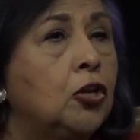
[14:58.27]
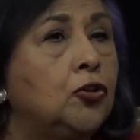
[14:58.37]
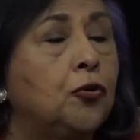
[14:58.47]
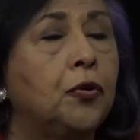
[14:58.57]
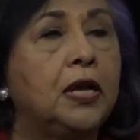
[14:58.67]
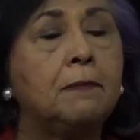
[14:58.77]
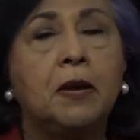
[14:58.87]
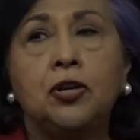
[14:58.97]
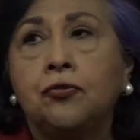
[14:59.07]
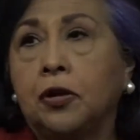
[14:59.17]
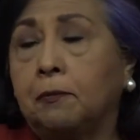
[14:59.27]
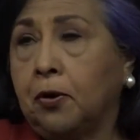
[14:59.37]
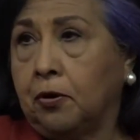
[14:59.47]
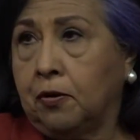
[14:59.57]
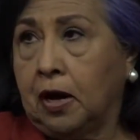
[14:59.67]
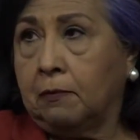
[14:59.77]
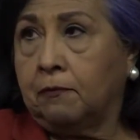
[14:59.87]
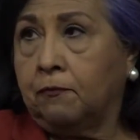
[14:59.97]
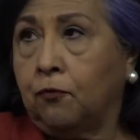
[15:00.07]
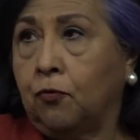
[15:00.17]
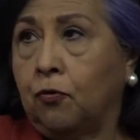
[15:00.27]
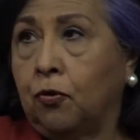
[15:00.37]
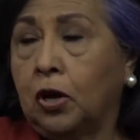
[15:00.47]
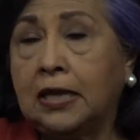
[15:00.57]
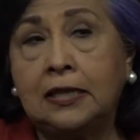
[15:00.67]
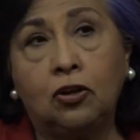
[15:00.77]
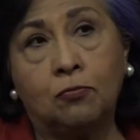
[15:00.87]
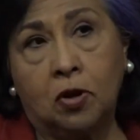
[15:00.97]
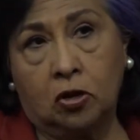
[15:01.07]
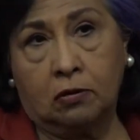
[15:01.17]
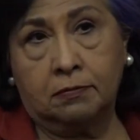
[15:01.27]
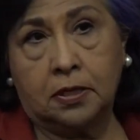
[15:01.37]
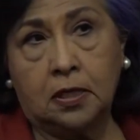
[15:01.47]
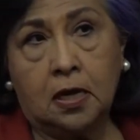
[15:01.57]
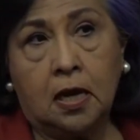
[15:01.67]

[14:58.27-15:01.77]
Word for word: to create a mentoring program for Latino moms,